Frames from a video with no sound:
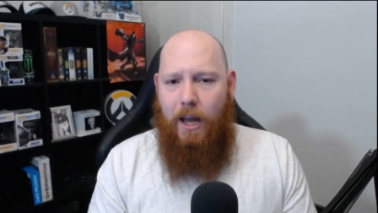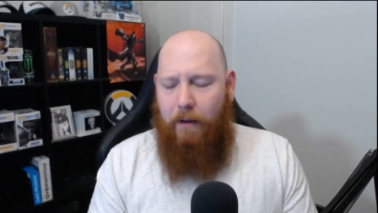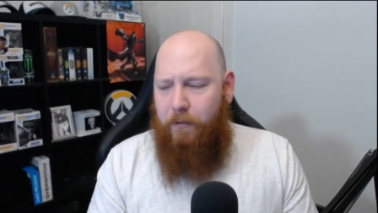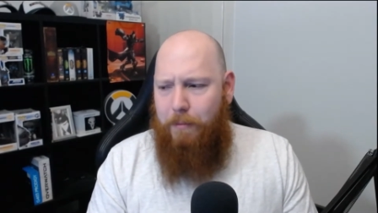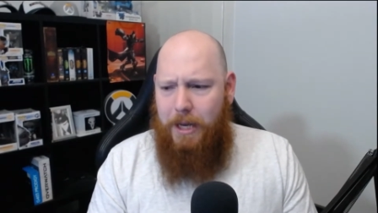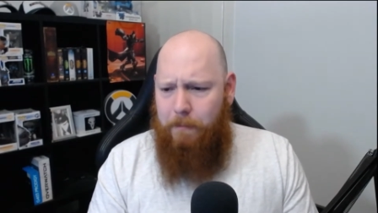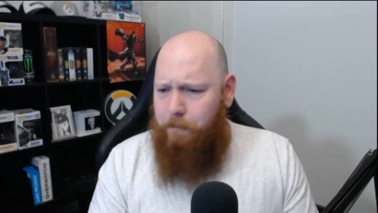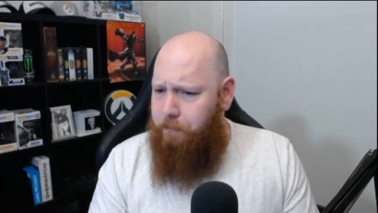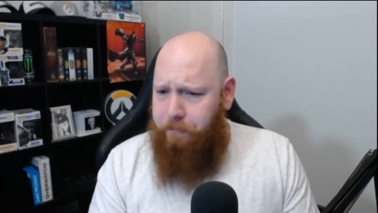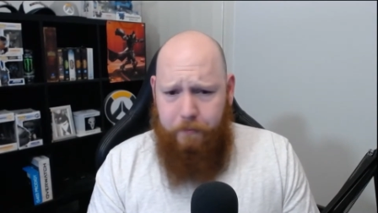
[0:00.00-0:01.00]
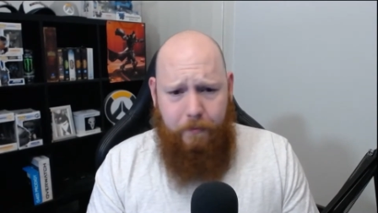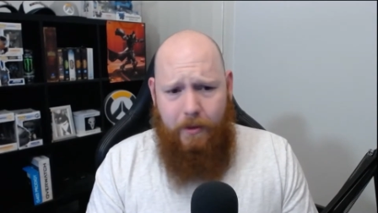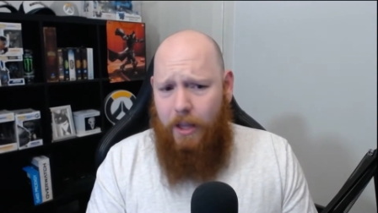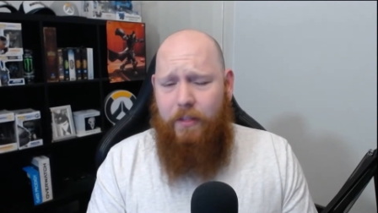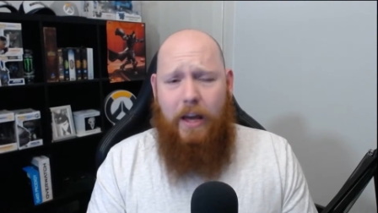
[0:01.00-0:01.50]
And for me,
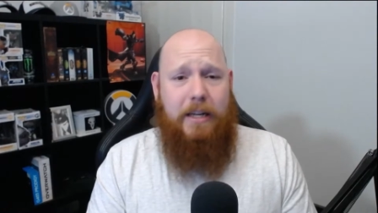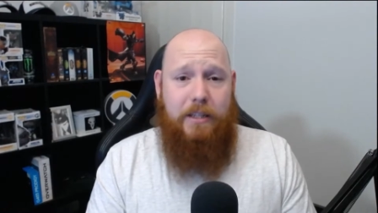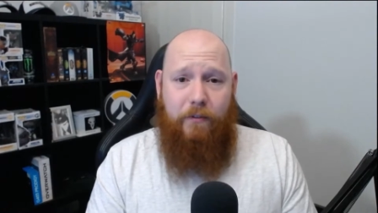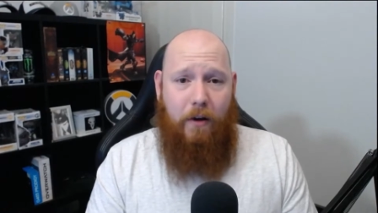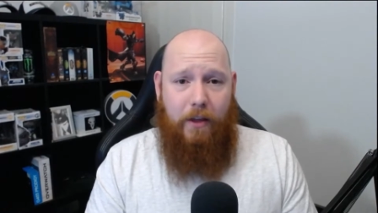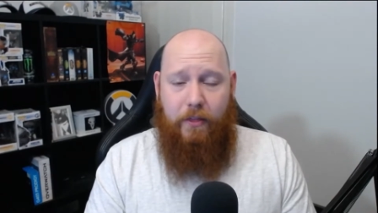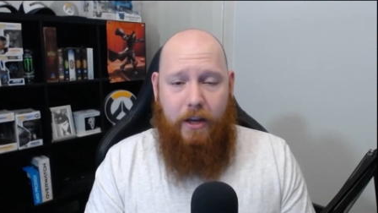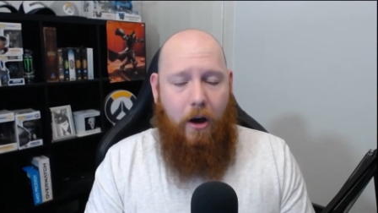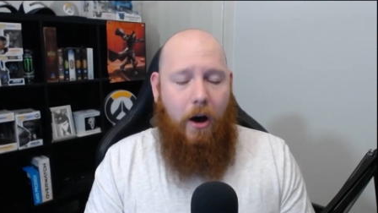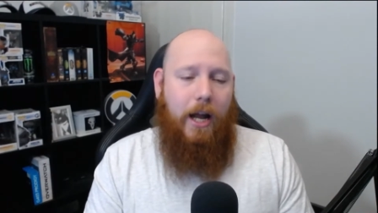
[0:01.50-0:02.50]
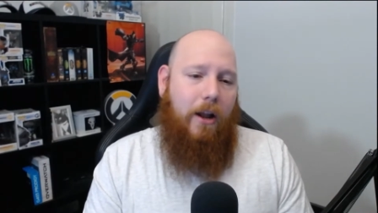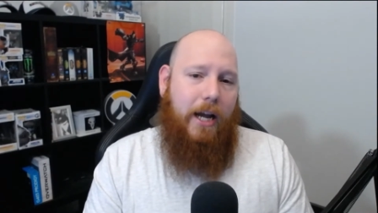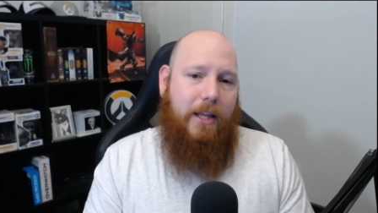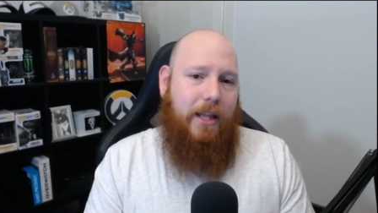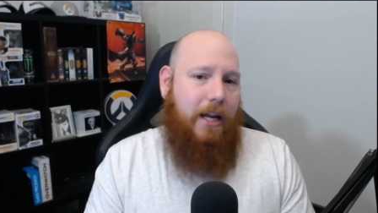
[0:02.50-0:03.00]
that is a fine thing. I
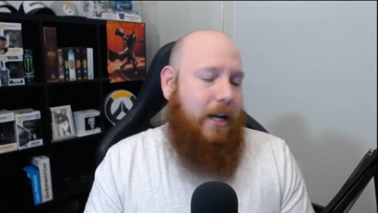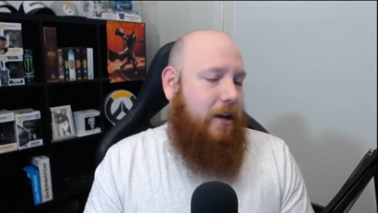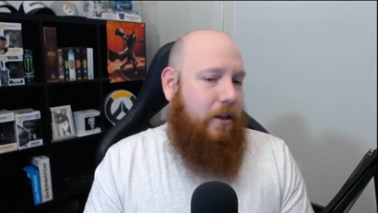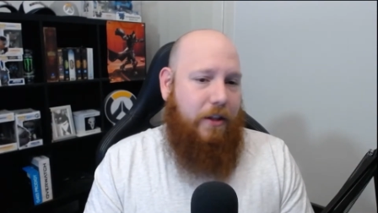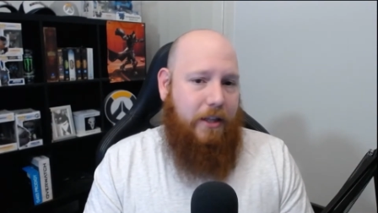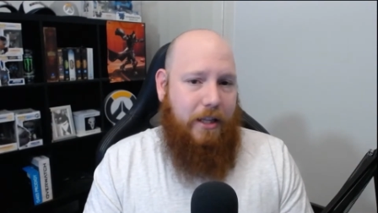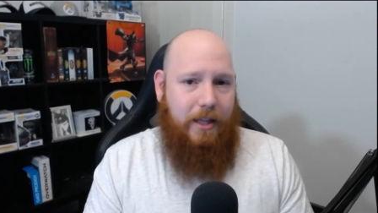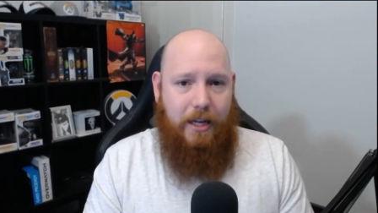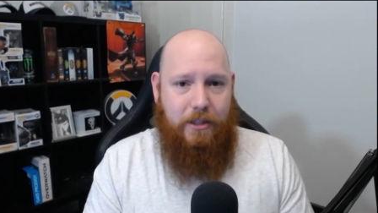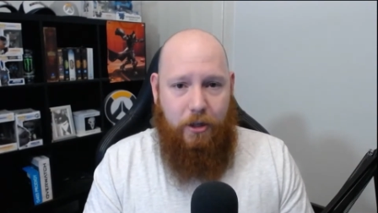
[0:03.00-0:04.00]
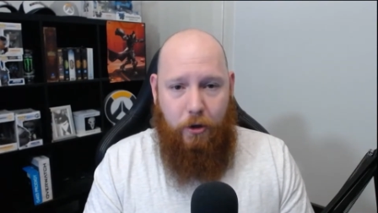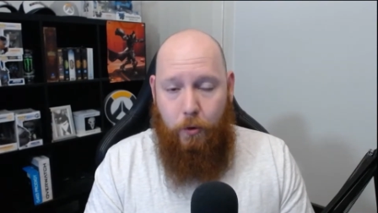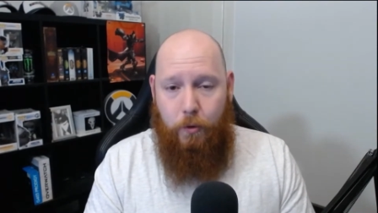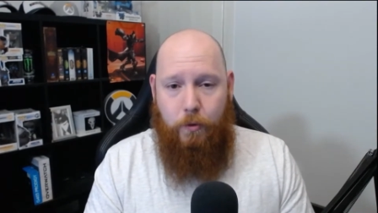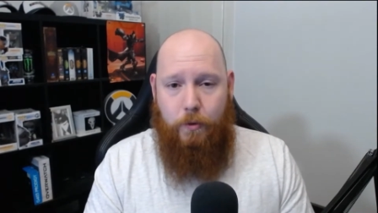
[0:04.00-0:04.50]
like that, and I think that that is a
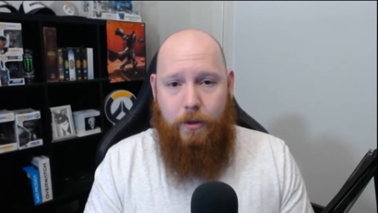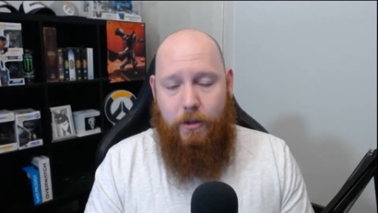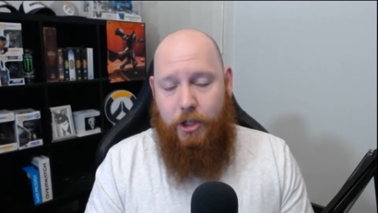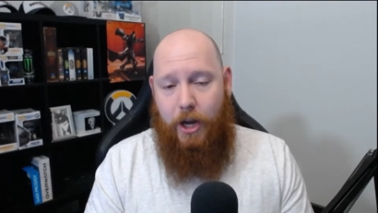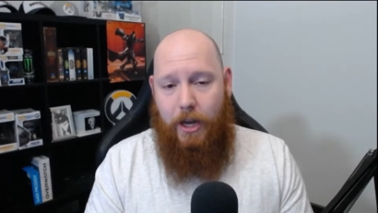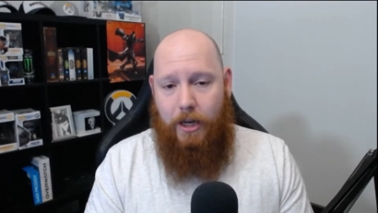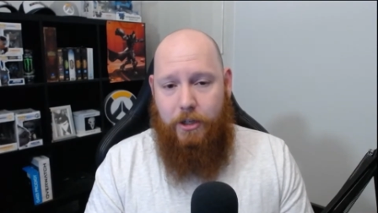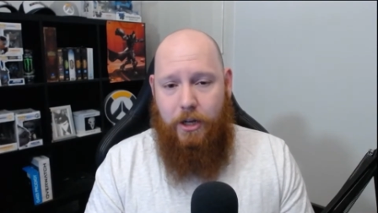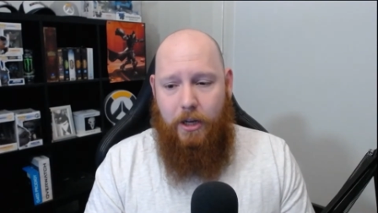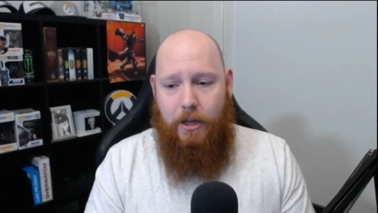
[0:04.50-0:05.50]
cool change.